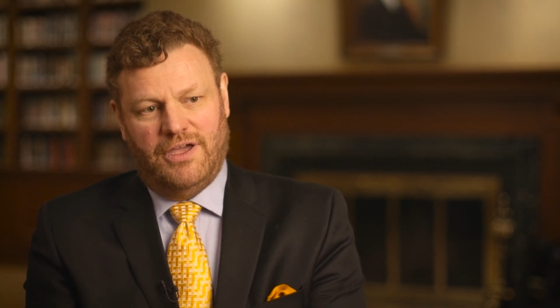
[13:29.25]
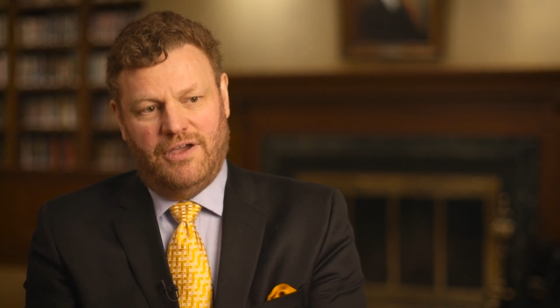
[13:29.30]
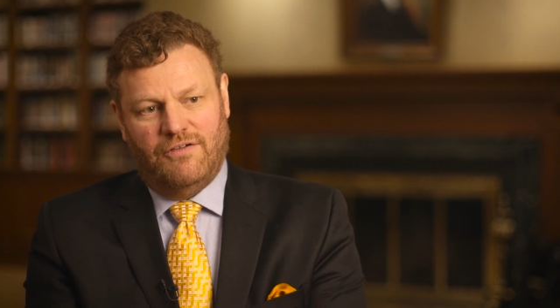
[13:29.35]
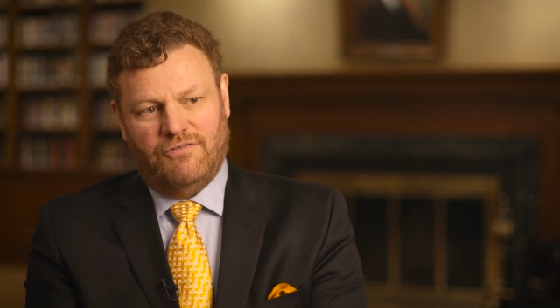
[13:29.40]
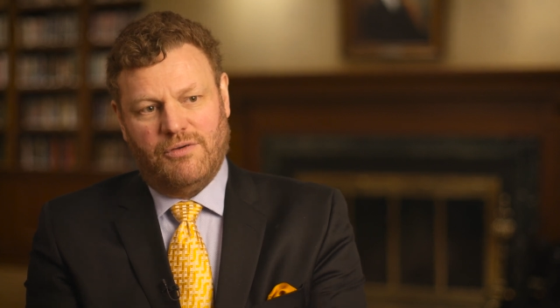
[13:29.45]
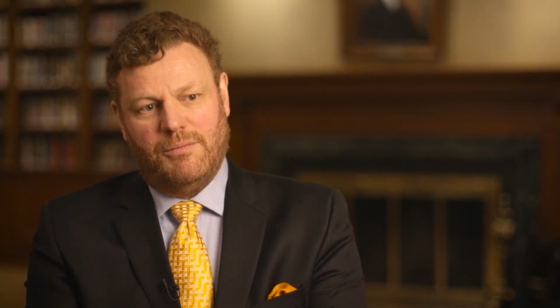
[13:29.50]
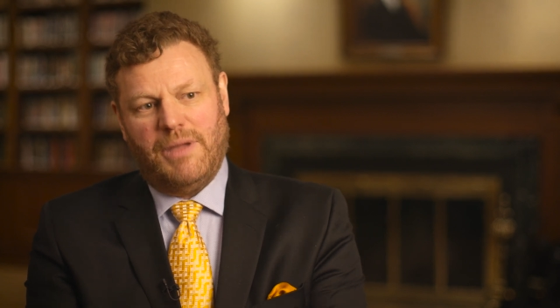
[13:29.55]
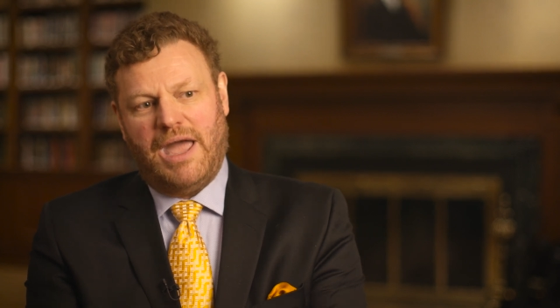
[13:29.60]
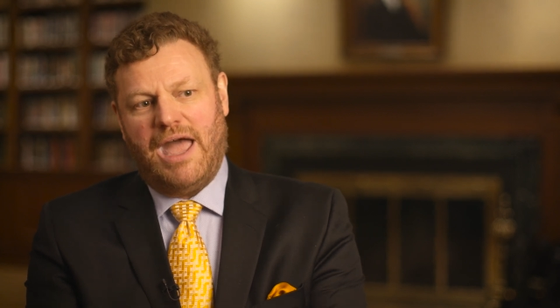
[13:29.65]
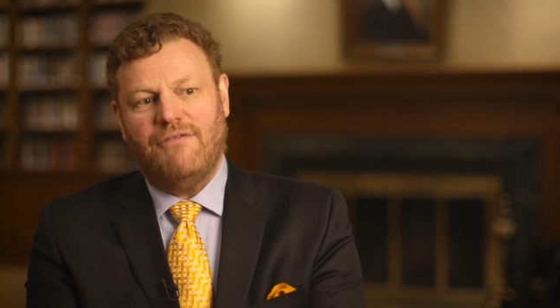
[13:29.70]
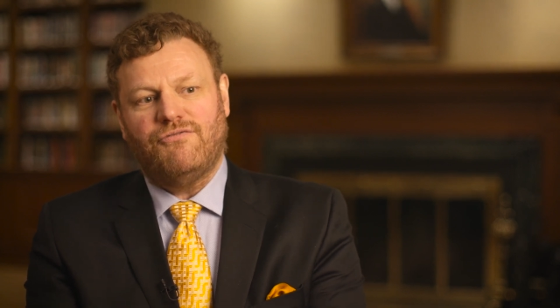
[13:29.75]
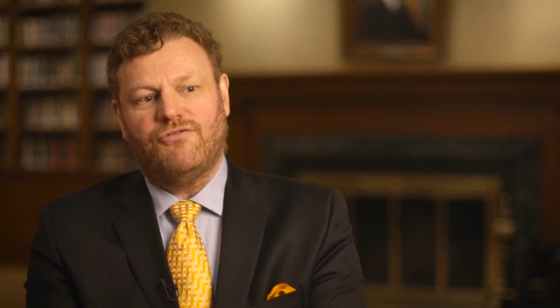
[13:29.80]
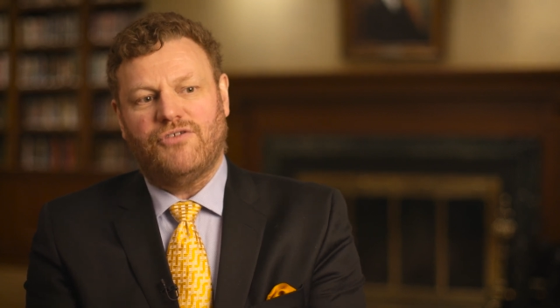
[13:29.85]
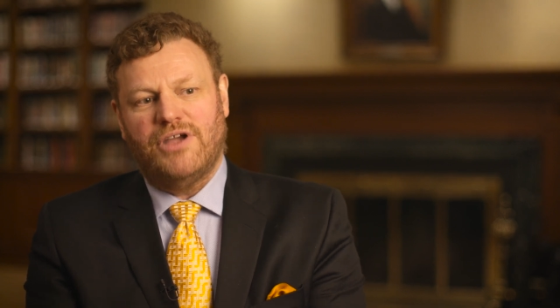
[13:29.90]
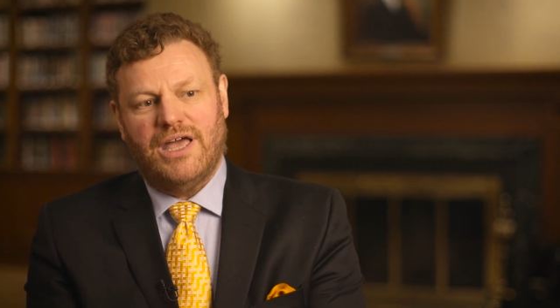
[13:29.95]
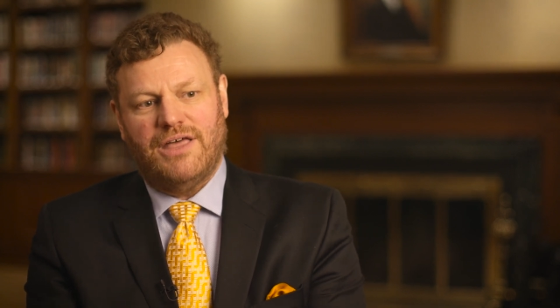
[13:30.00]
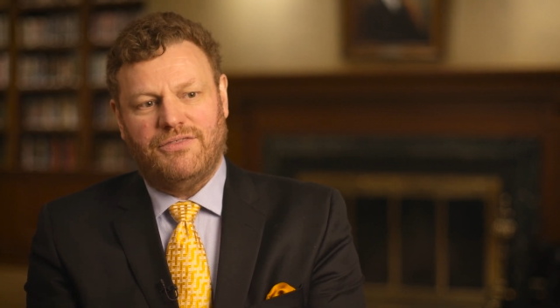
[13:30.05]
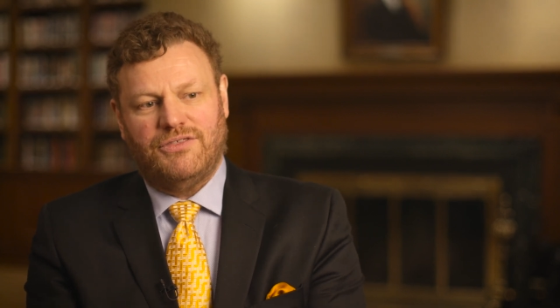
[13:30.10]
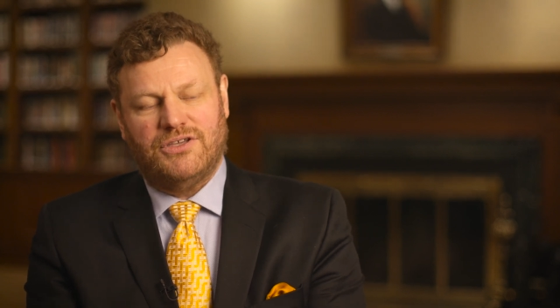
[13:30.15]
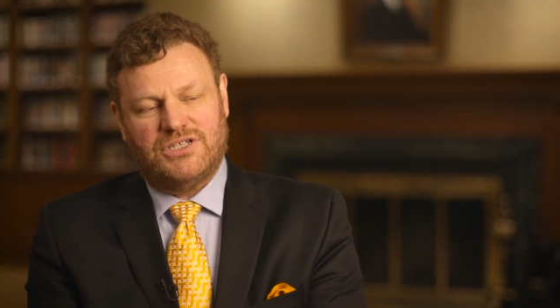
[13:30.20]
from
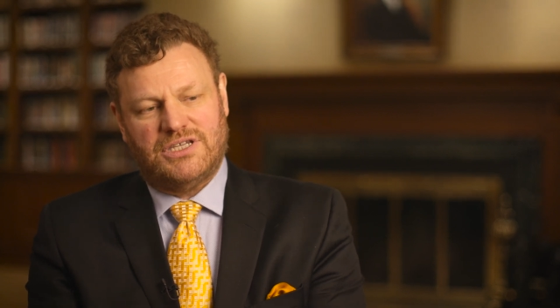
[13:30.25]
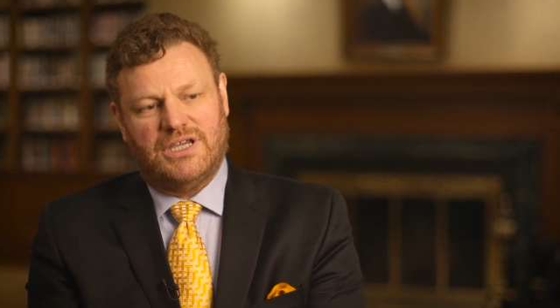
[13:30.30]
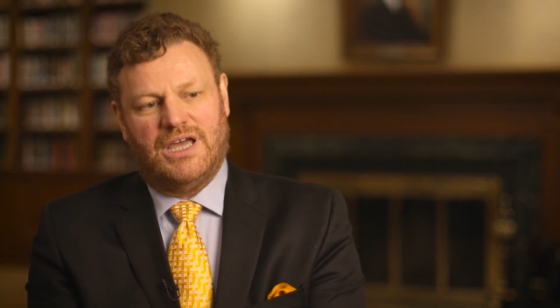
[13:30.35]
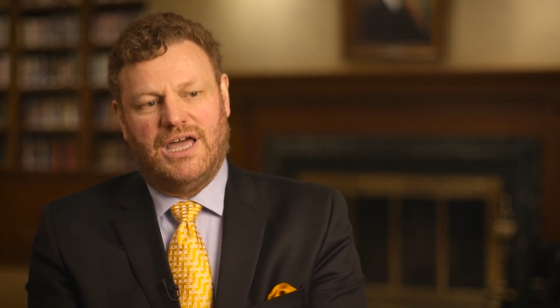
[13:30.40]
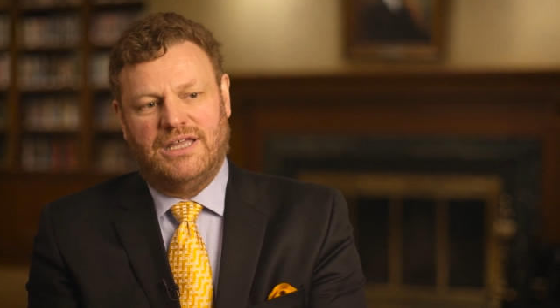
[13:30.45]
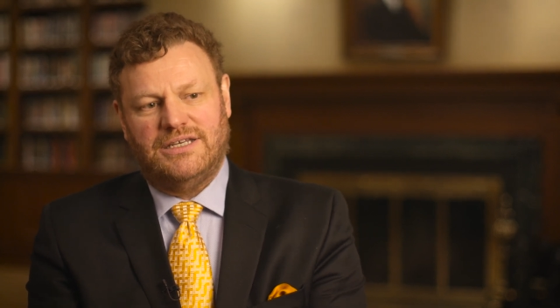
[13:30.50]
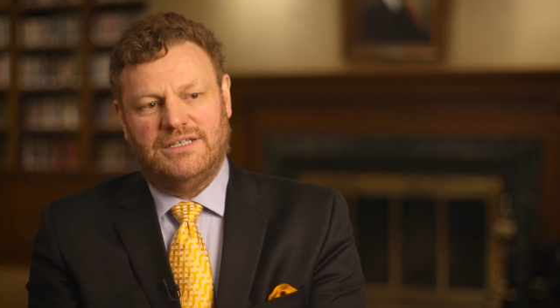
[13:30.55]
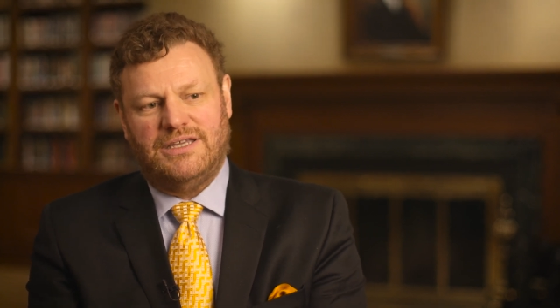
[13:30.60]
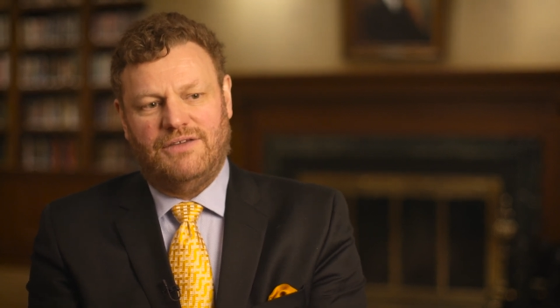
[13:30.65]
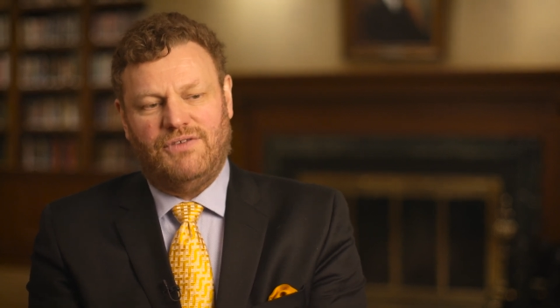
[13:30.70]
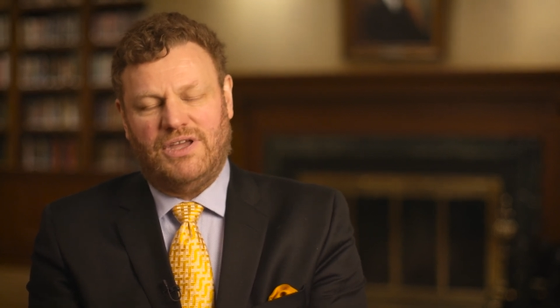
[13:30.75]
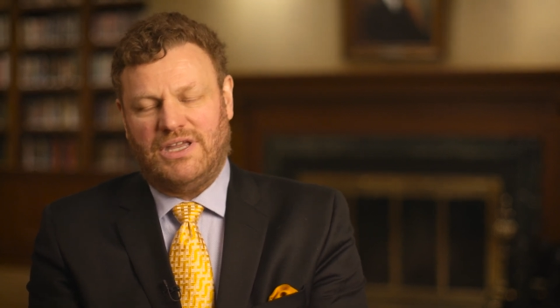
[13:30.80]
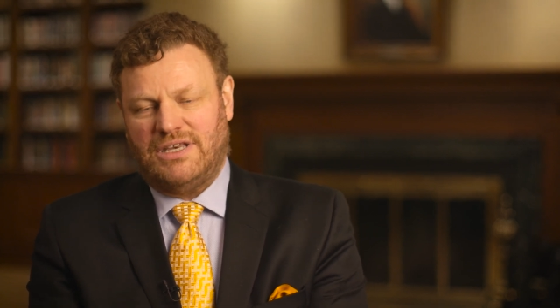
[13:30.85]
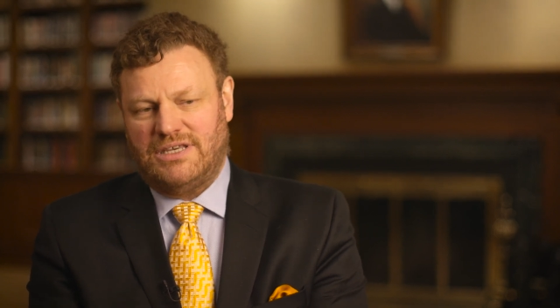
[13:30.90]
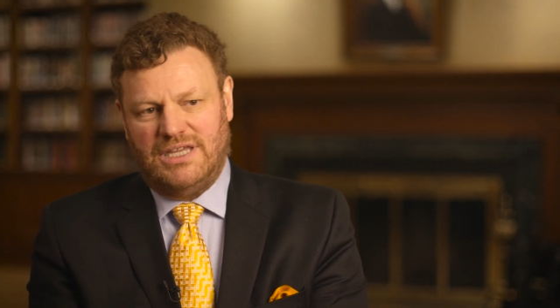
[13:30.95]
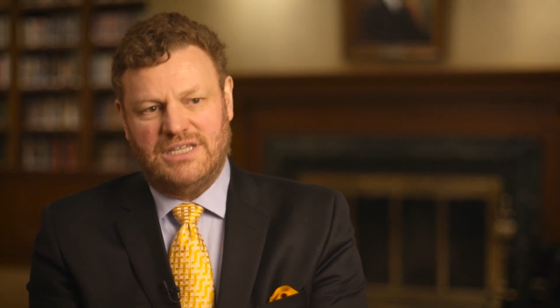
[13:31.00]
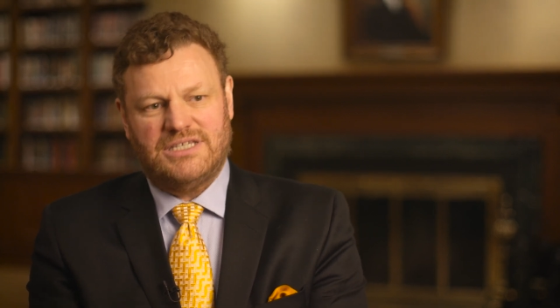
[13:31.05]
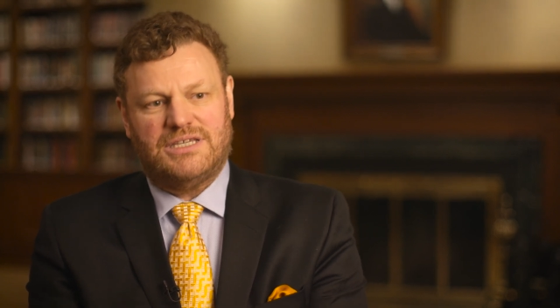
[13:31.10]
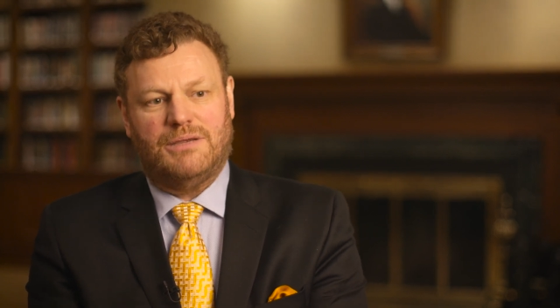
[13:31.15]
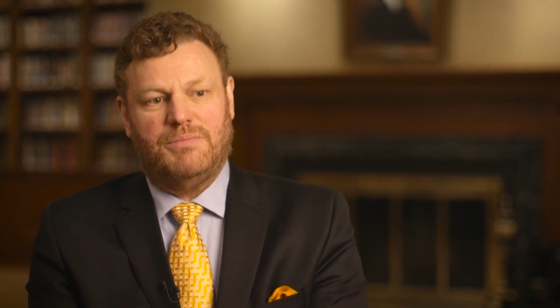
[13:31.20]
every other scientific
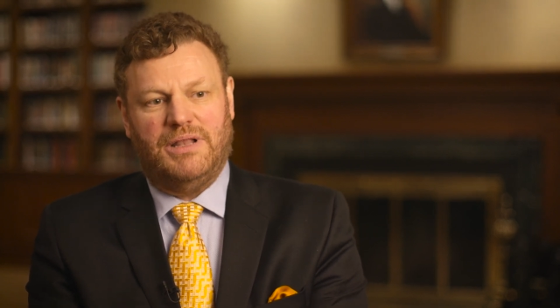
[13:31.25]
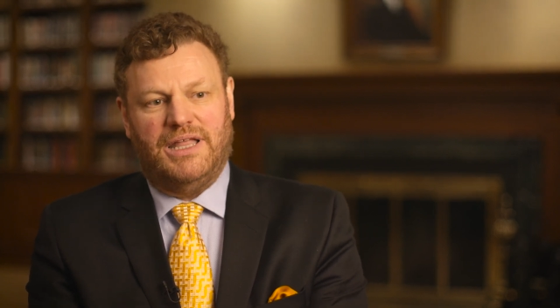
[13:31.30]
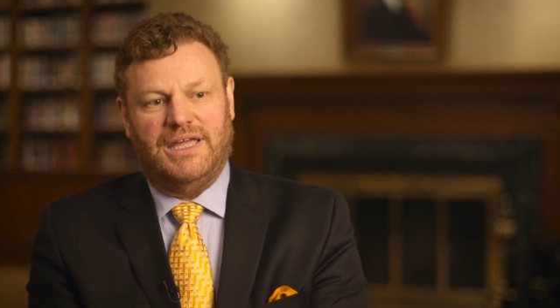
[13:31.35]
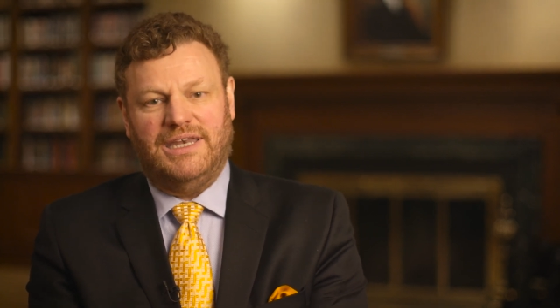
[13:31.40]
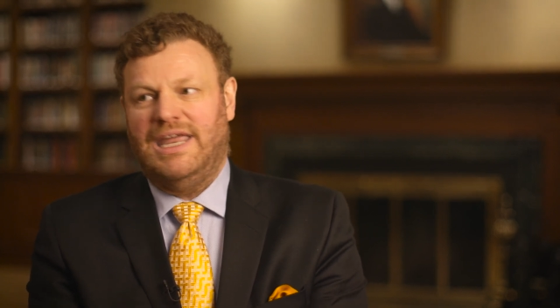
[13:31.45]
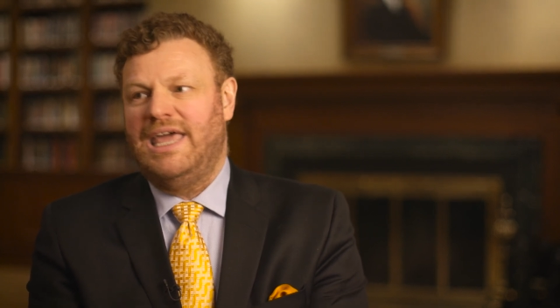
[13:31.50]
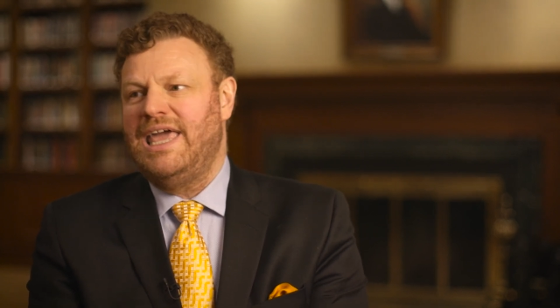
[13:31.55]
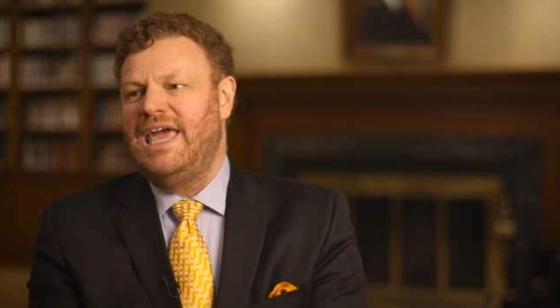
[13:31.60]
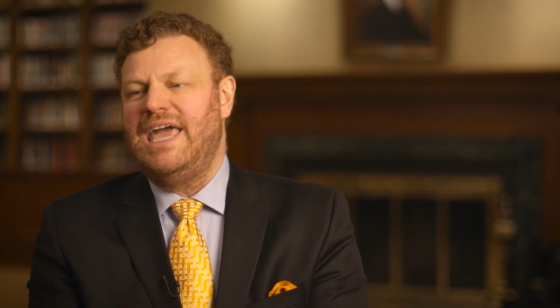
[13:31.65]
discipline